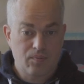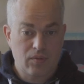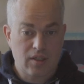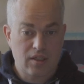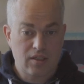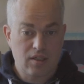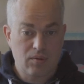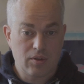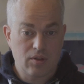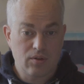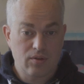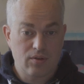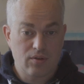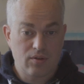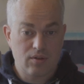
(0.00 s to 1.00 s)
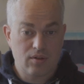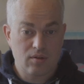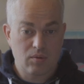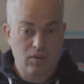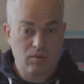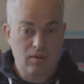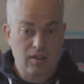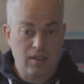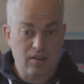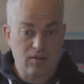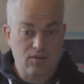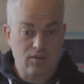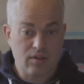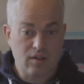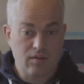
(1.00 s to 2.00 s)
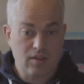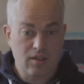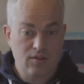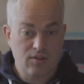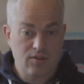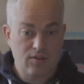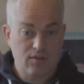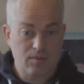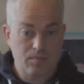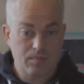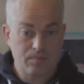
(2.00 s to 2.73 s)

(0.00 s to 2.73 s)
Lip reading: Actually we only need 3 of these.